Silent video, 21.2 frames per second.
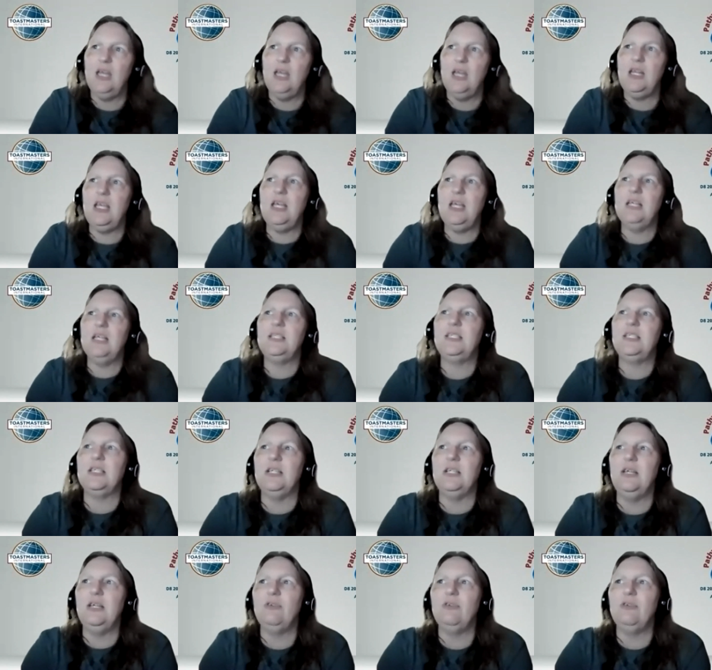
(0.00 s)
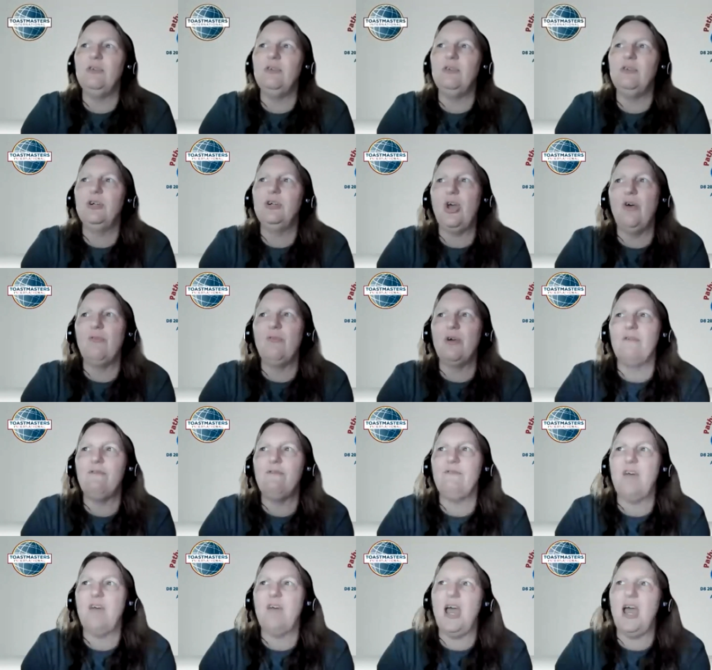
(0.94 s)
and he has delivered over
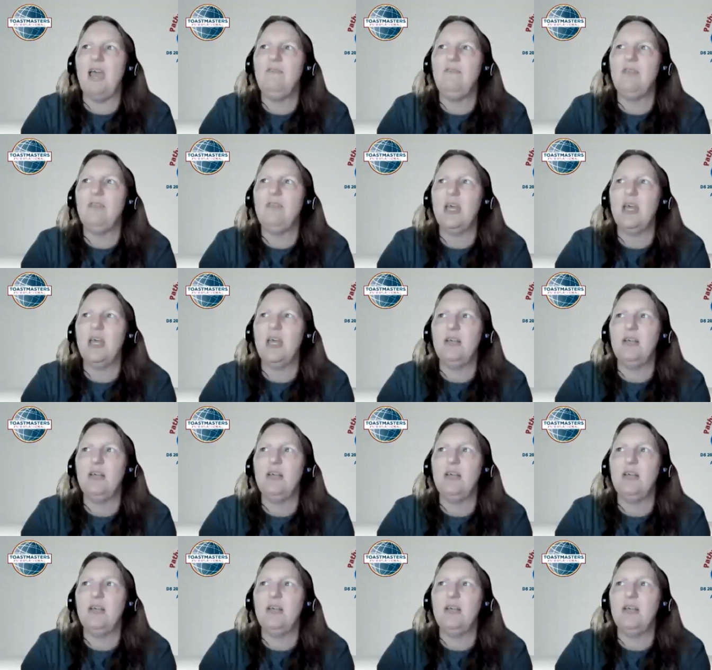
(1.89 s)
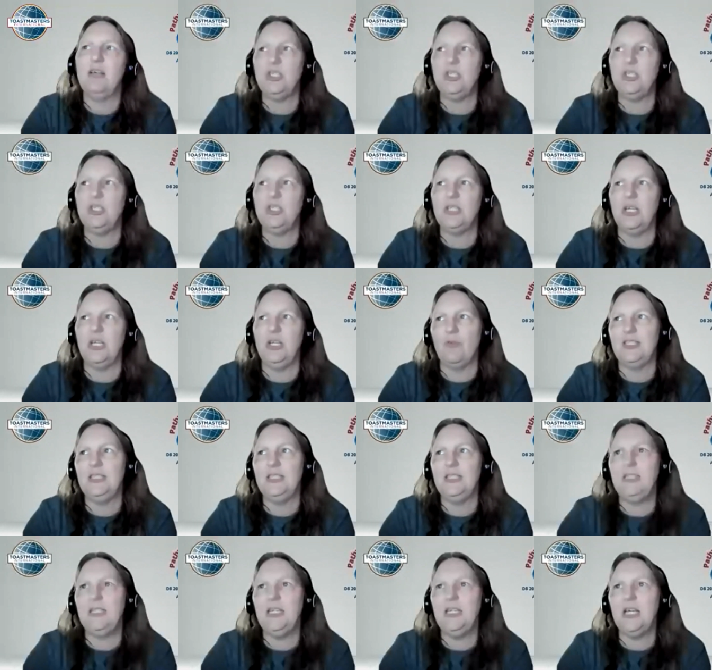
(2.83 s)
5,000 speeches in over
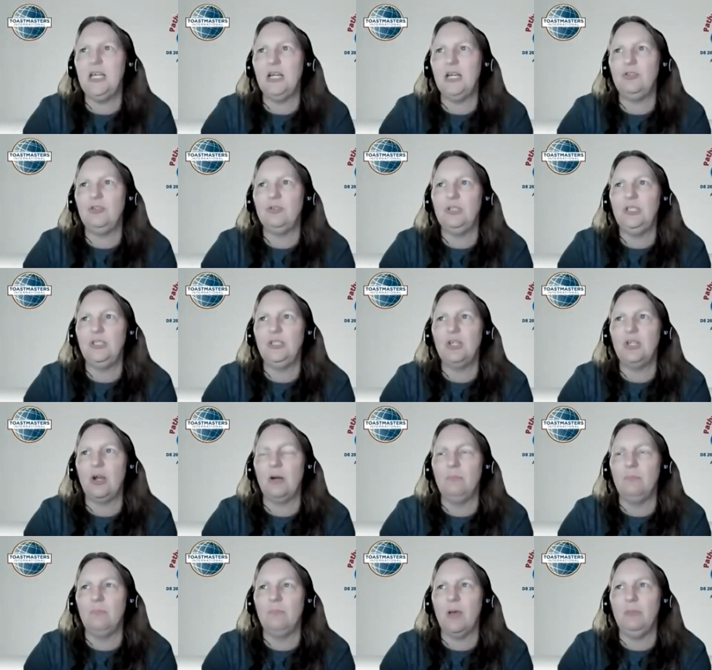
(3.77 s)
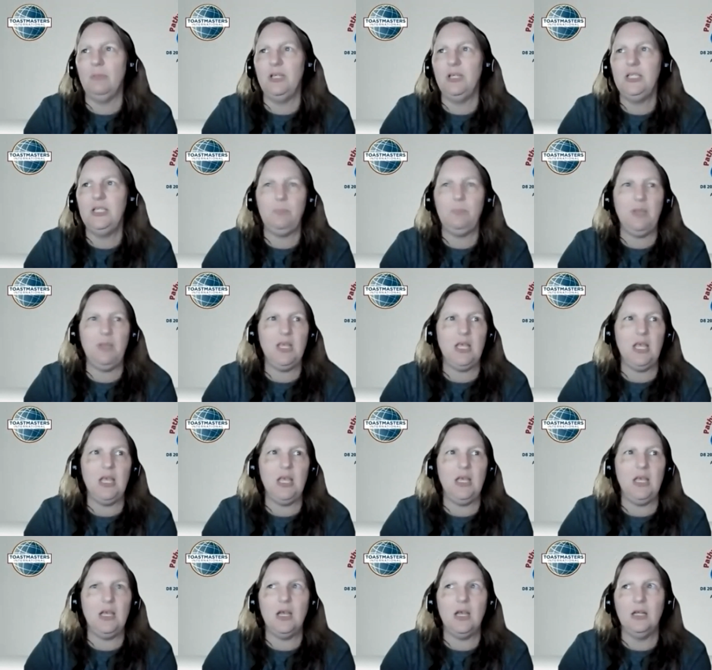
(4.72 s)
60 countries on public
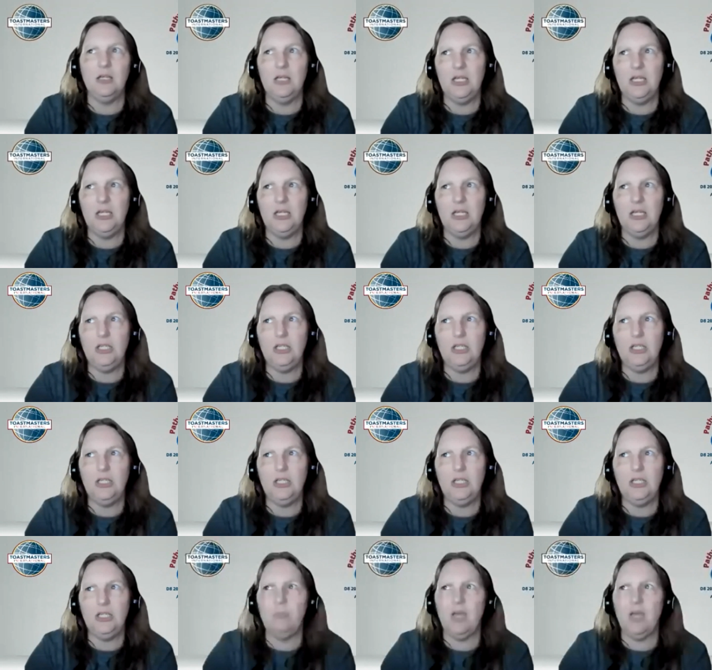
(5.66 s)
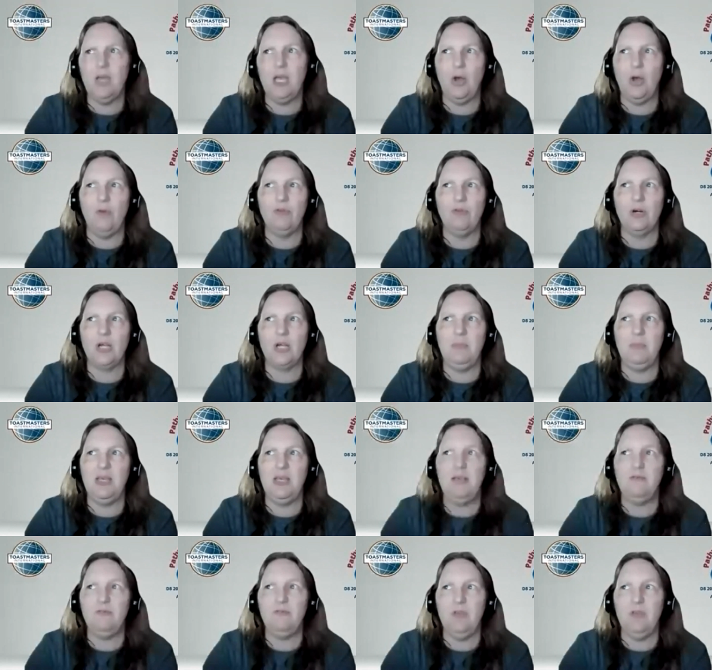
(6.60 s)
speaking, leadership, and
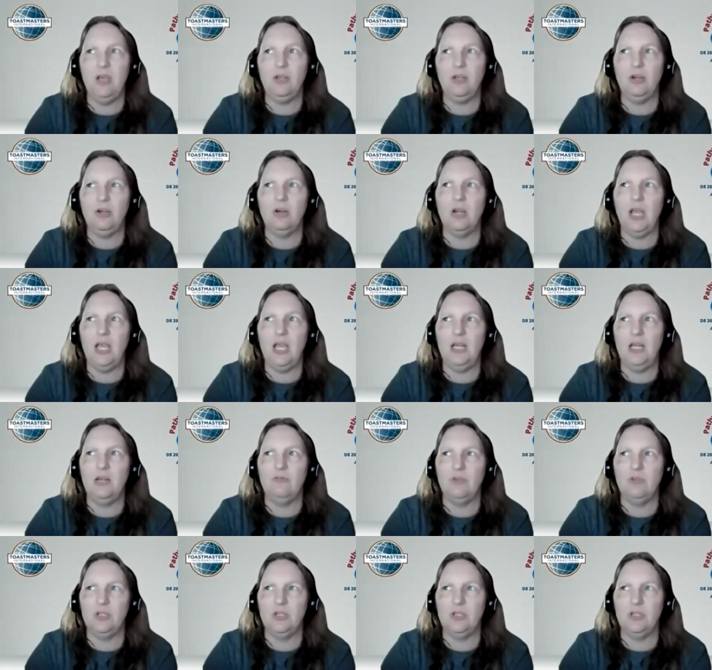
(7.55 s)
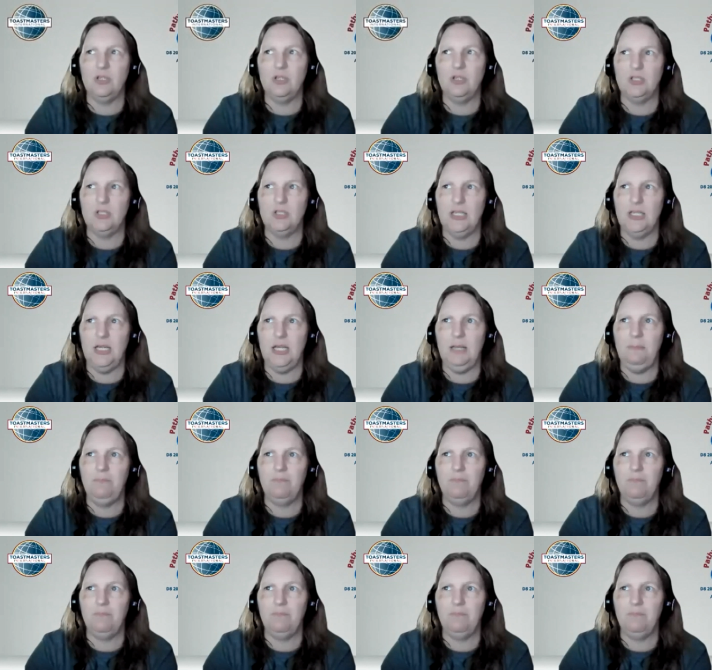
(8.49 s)
overcoming failure and adversity.